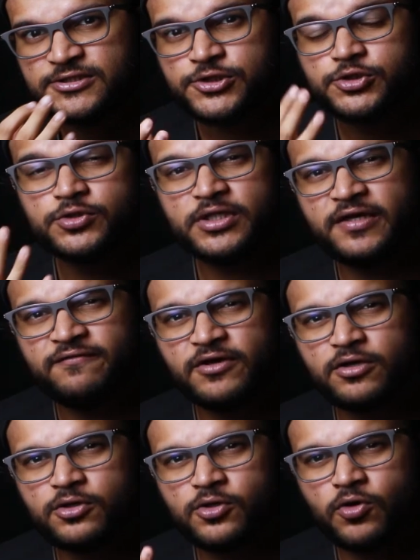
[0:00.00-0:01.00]
So today we're
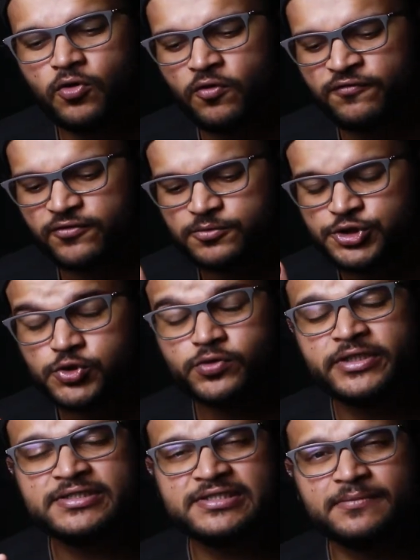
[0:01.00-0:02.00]
gonna go from
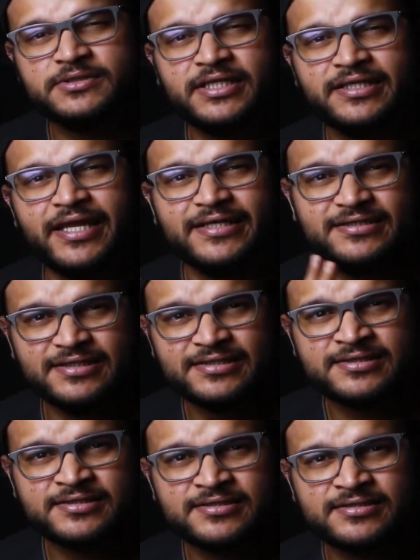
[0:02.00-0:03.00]
shooting something like this